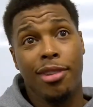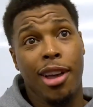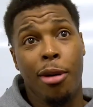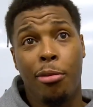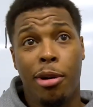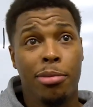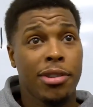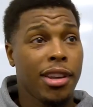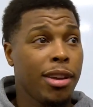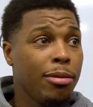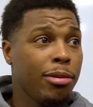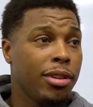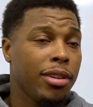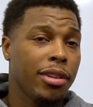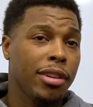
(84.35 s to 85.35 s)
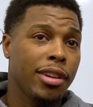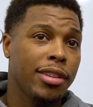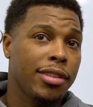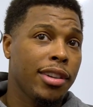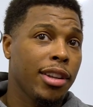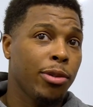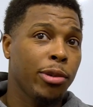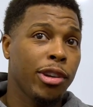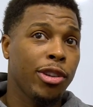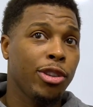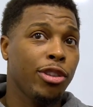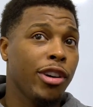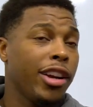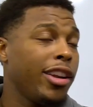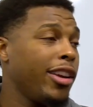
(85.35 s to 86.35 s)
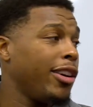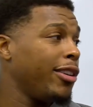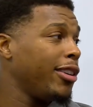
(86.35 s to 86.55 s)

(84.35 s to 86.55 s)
I'm upset, but there's nothing we can do right now.